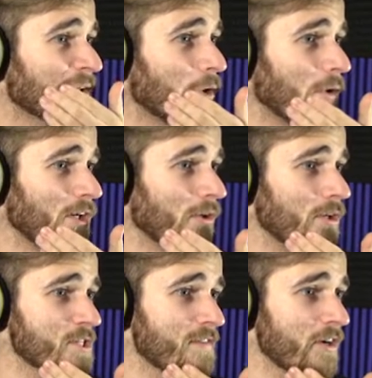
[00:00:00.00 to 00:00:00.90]

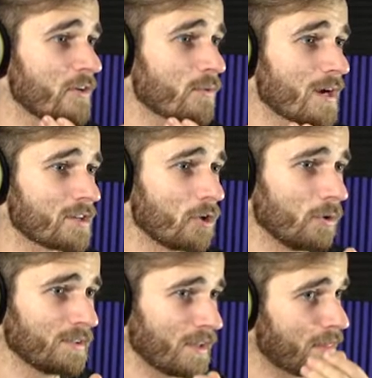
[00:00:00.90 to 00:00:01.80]
Corridor is very
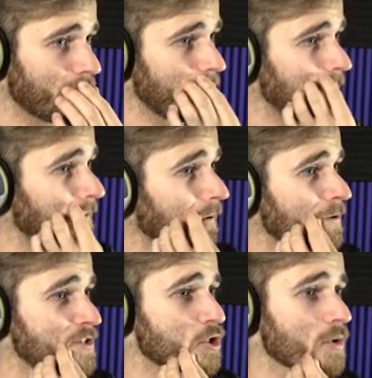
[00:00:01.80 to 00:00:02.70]
cold and thin. There
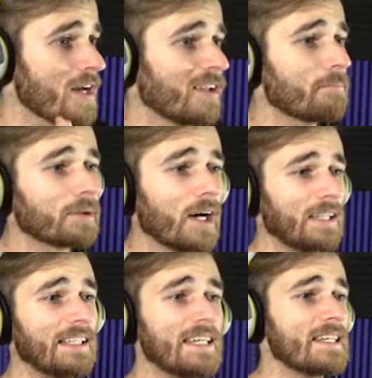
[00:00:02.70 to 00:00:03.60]
is a trail of
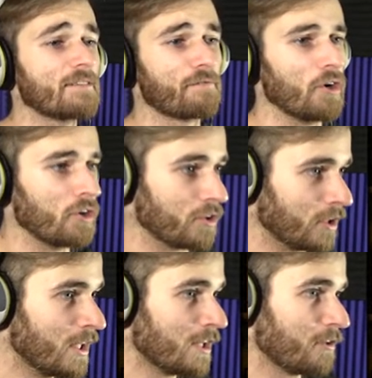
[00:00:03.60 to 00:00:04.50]
blood leading further.